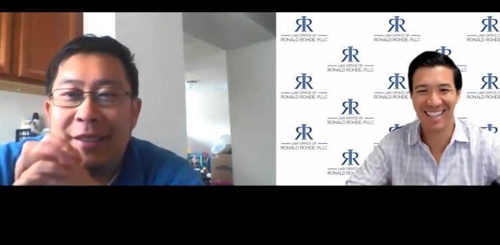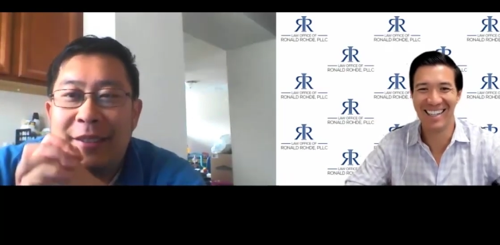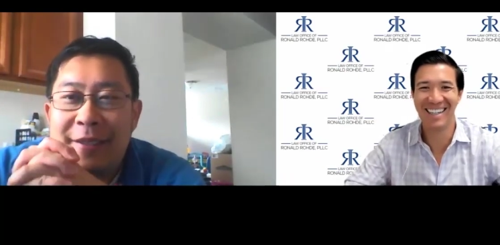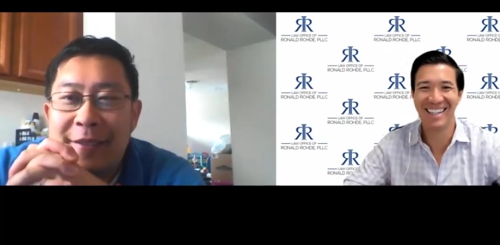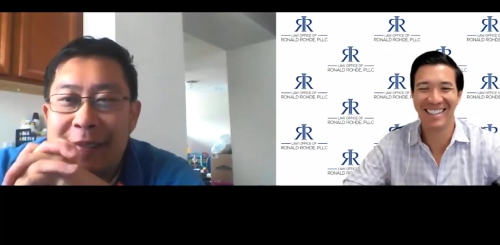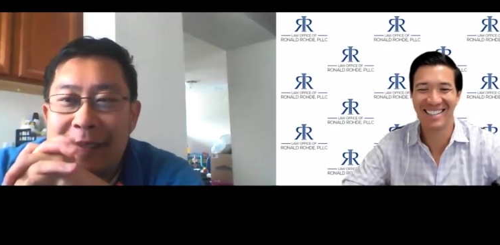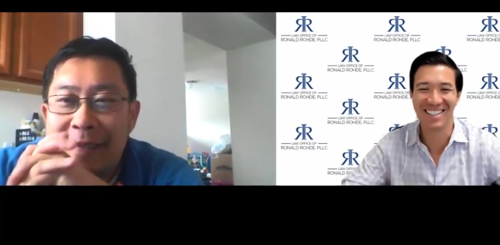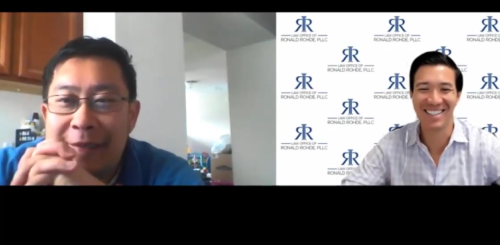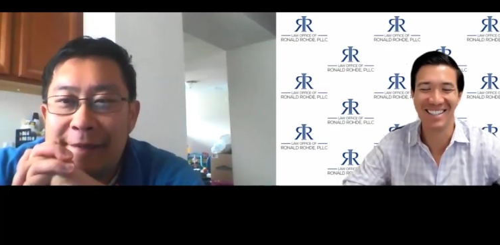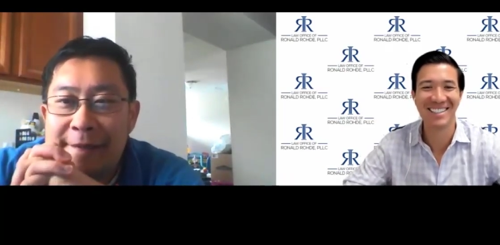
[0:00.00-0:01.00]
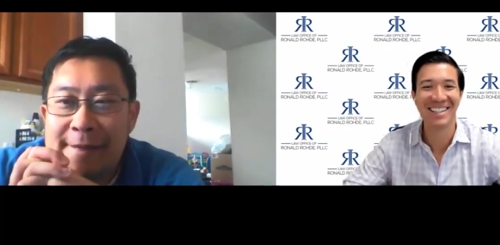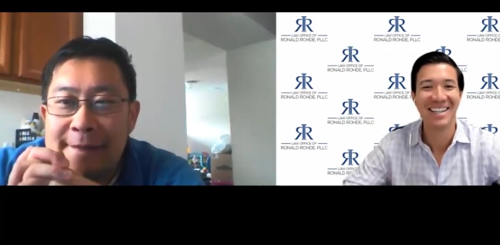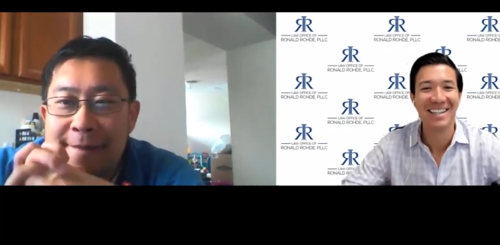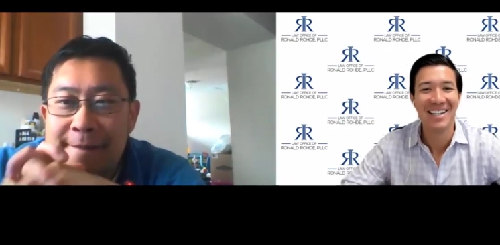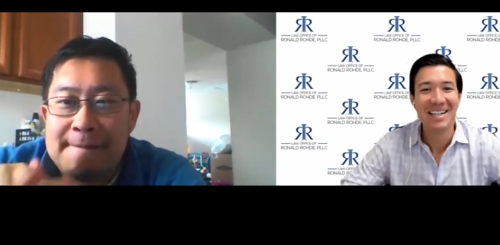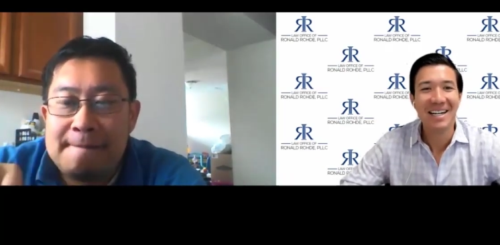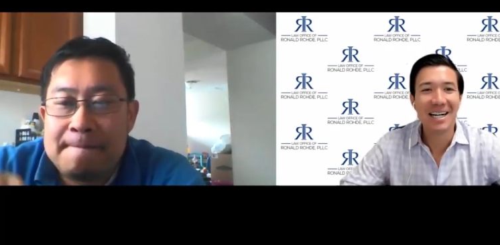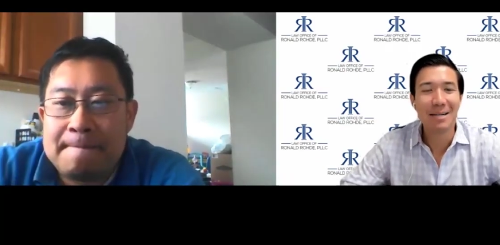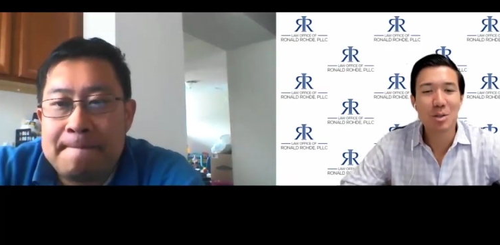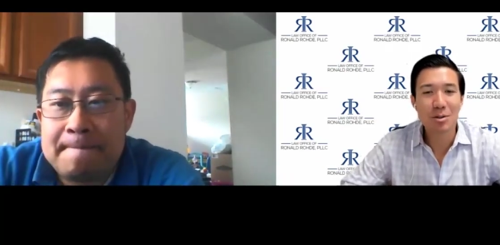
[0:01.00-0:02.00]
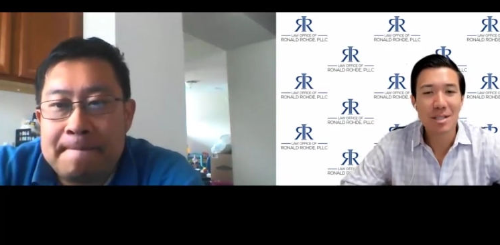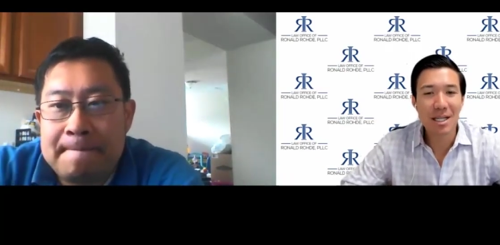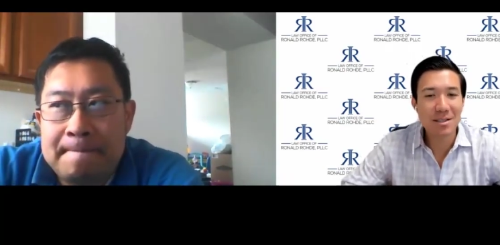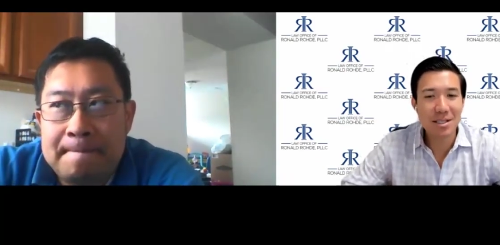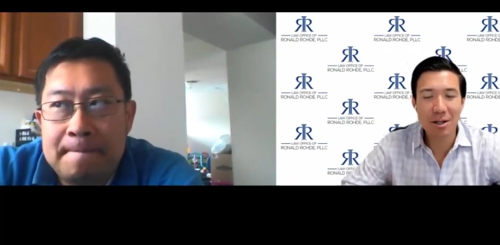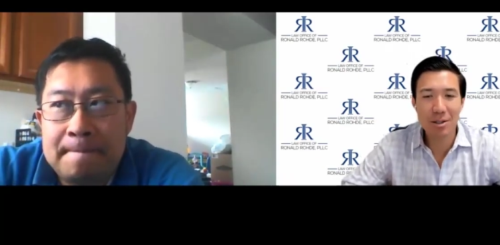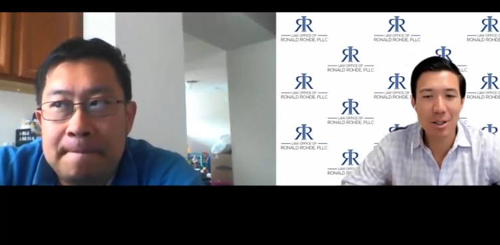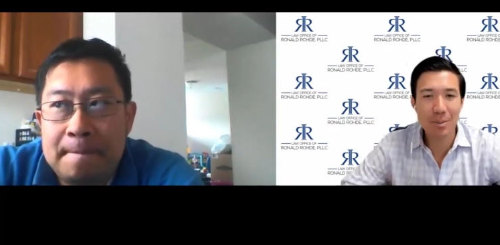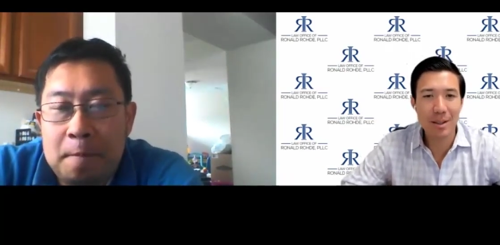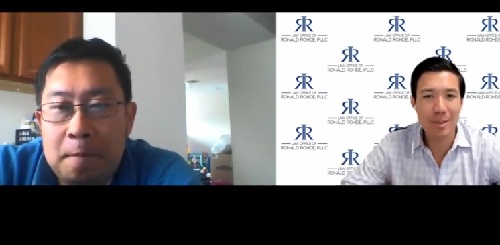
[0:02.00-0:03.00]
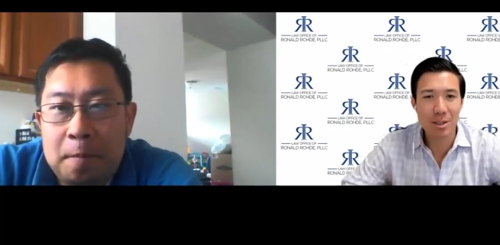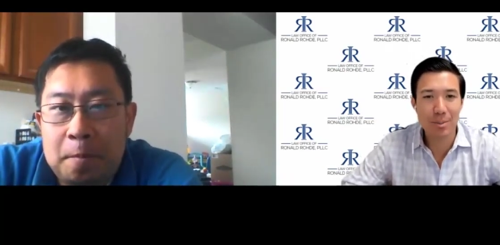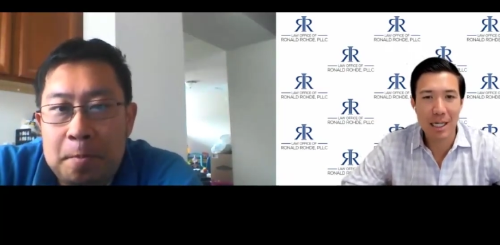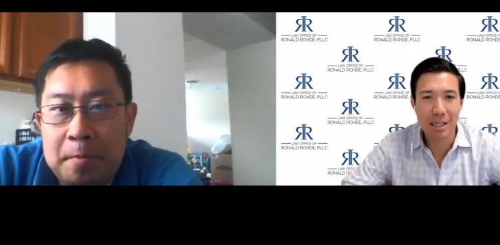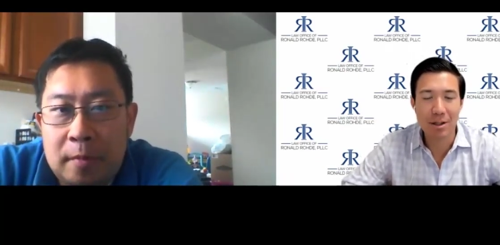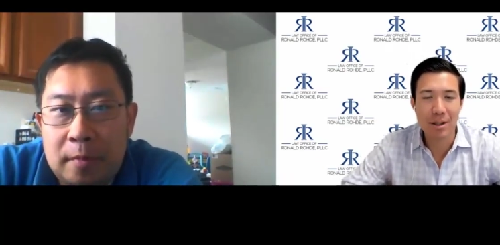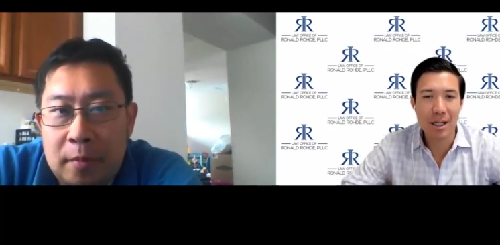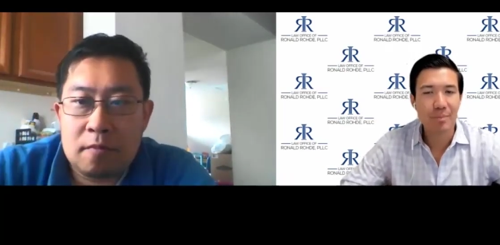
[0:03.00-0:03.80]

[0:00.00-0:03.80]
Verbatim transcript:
Speaker 1: That's all right. Um, so tell us, you know, a little bit about your background.